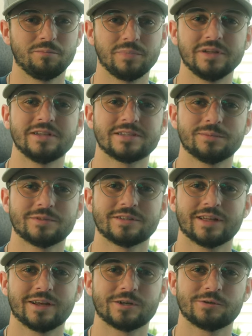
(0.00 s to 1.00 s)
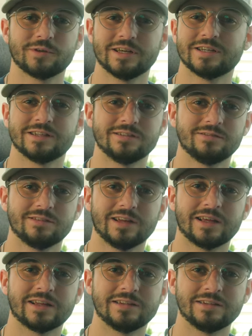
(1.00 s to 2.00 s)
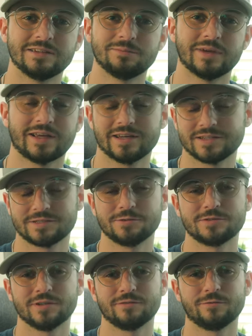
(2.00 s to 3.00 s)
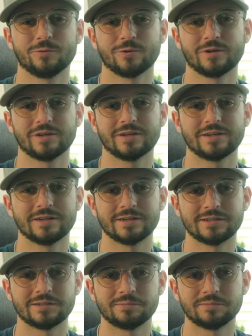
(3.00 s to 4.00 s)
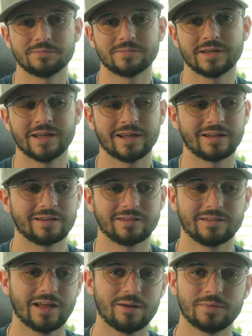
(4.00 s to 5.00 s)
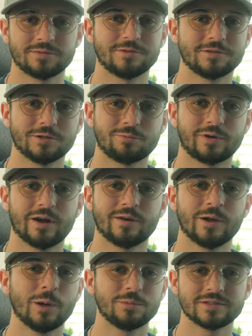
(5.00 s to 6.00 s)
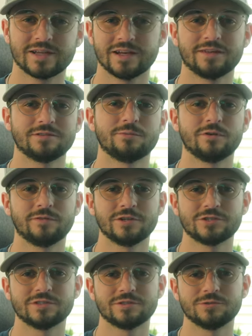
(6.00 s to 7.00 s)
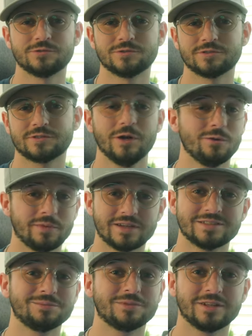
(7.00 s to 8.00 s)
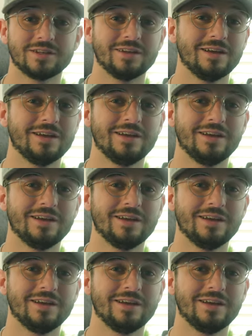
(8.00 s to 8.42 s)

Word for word: be something that I created and didn't make an excuse up for. Um, and that makes me so proud. And I hope this kind of gives you motivation to just go and make something.